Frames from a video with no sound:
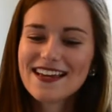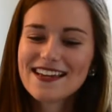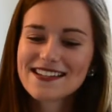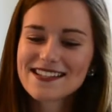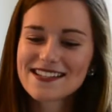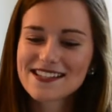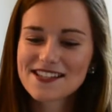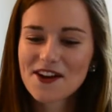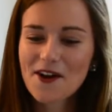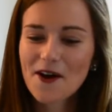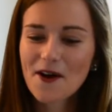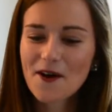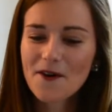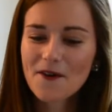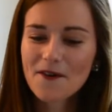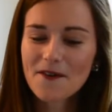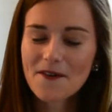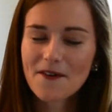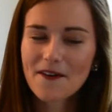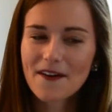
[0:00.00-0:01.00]

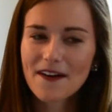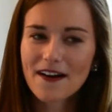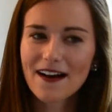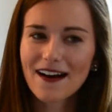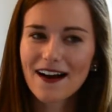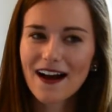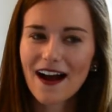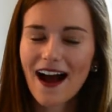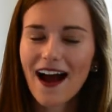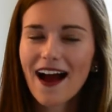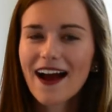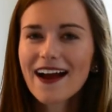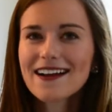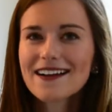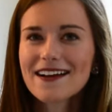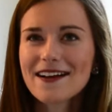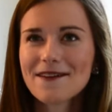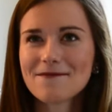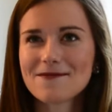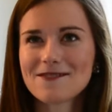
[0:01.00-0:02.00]
So
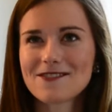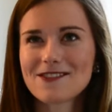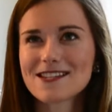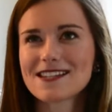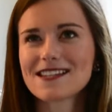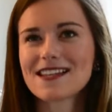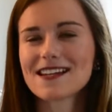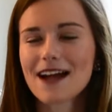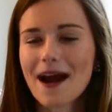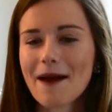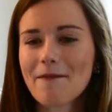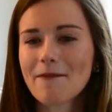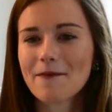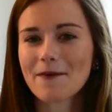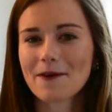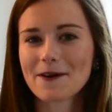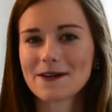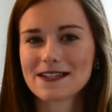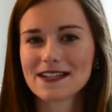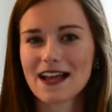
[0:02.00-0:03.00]
I am just the type of
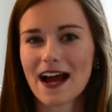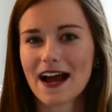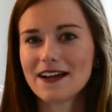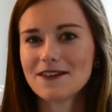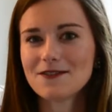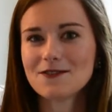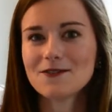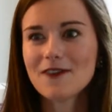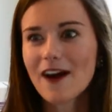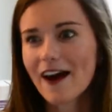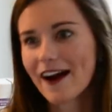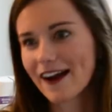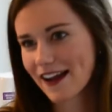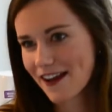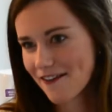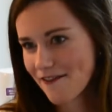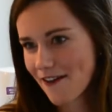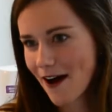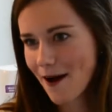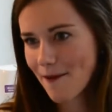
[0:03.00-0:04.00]
person that I do not
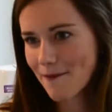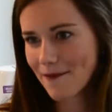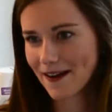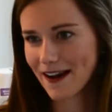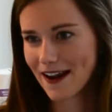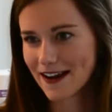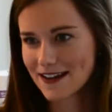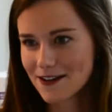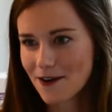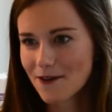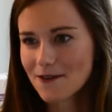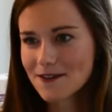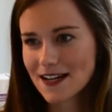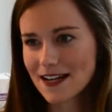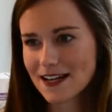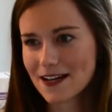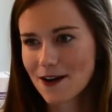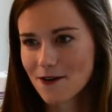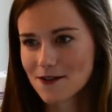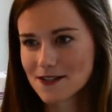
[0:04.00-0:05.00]
give up, and I don't
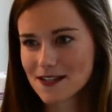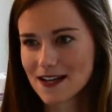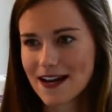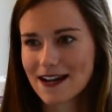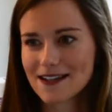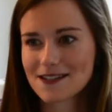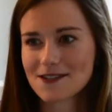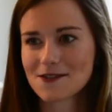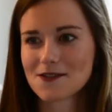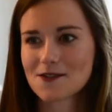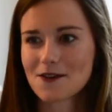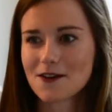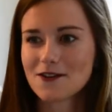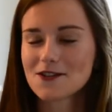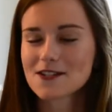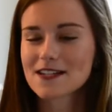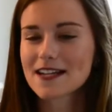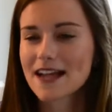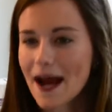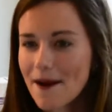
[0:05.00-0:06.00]
take no as an answer. So I
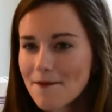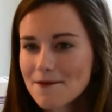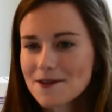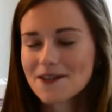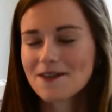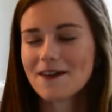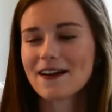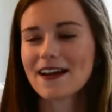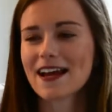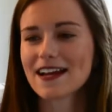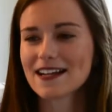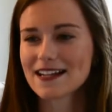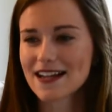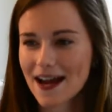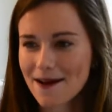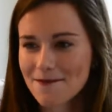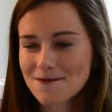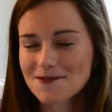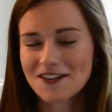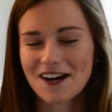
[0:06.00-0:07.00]
just kept doing it,
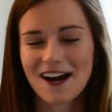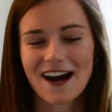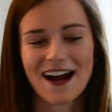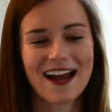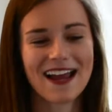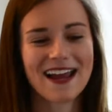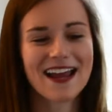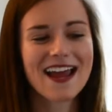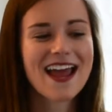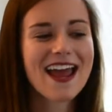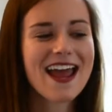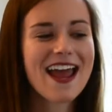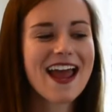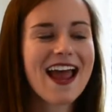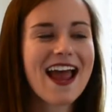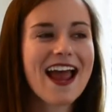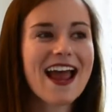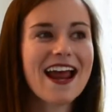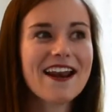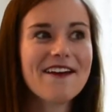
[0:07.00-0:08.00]
kept trying,
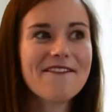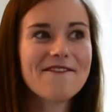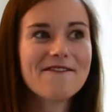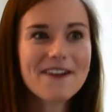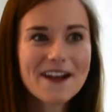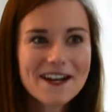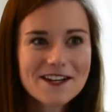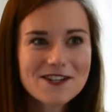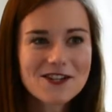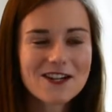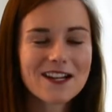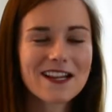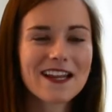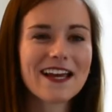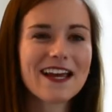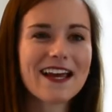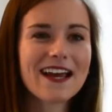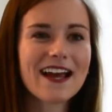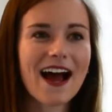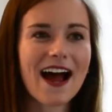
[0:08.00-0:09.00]
and
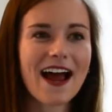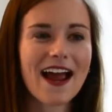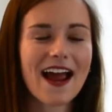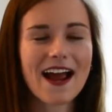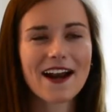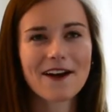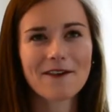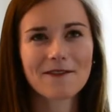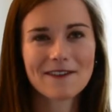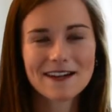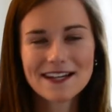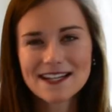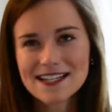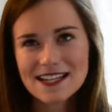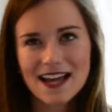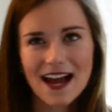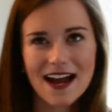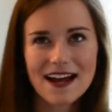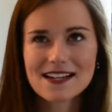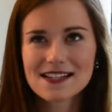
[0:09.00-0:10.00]
eventually I had to
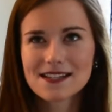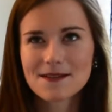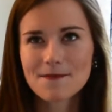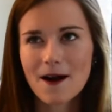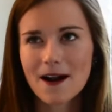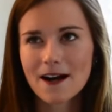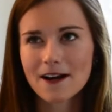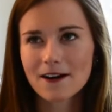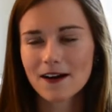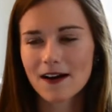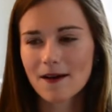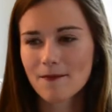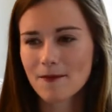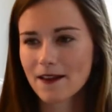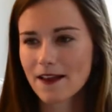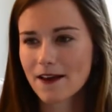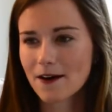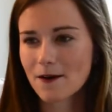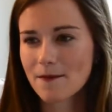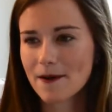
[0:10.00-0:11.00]
resize the monogram a
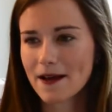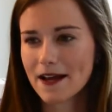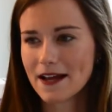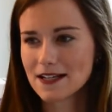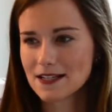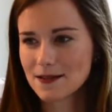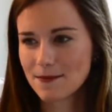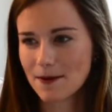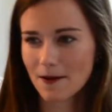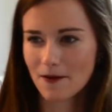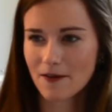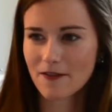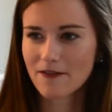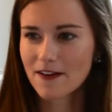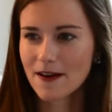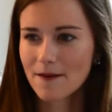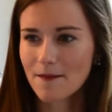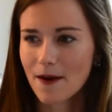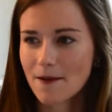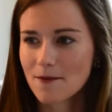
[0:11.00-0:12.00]
little bit to be able to
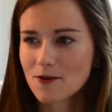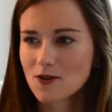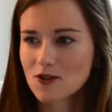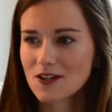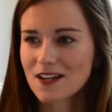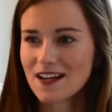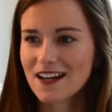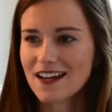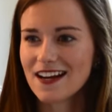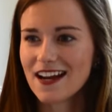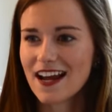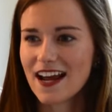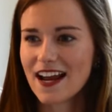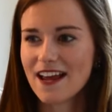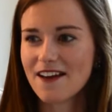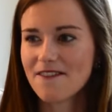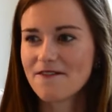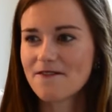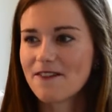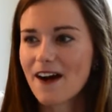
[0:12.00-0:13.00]
fit my machine, and
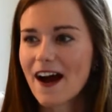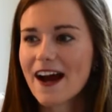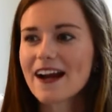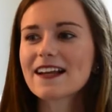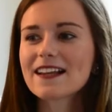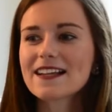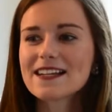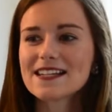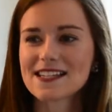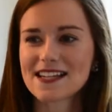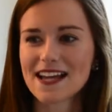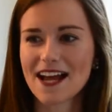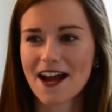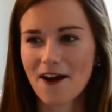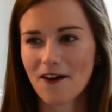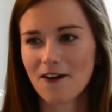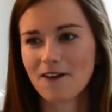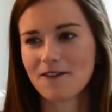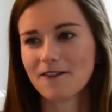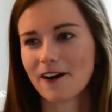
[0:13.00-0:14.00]
it finally sent
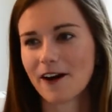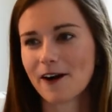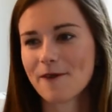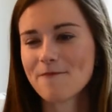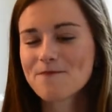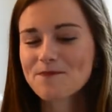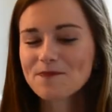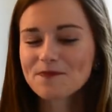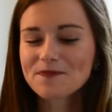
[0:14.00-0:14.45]
over.